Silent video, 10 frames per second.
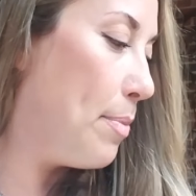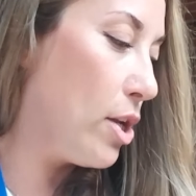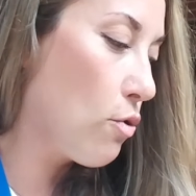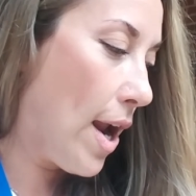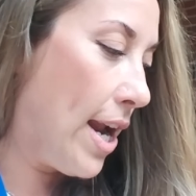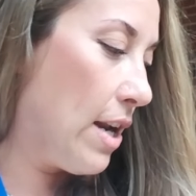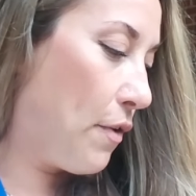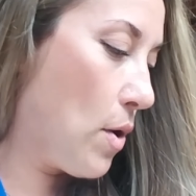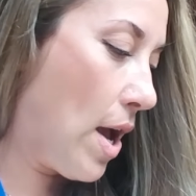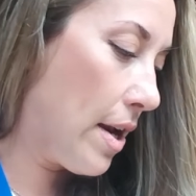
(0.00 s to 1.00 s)
be great
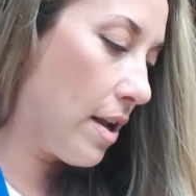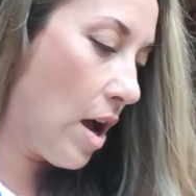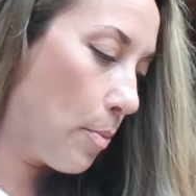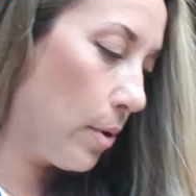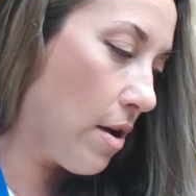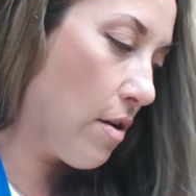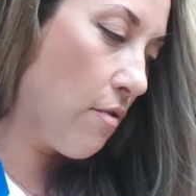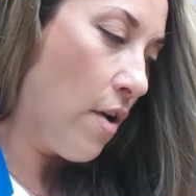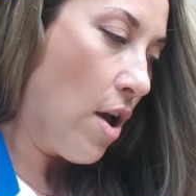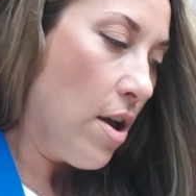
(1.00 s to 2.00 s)
if you had a couple
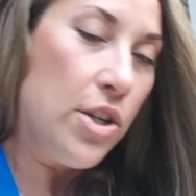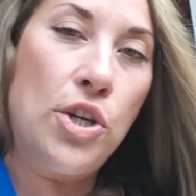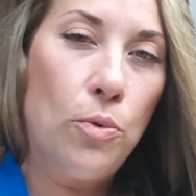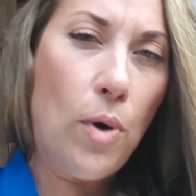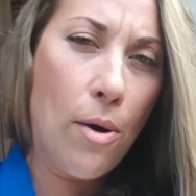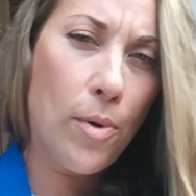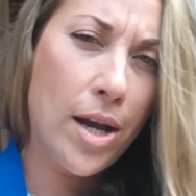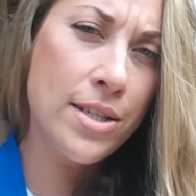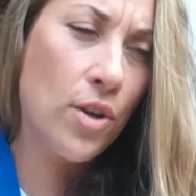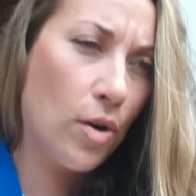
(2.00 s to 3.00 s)
of Chihuahuas or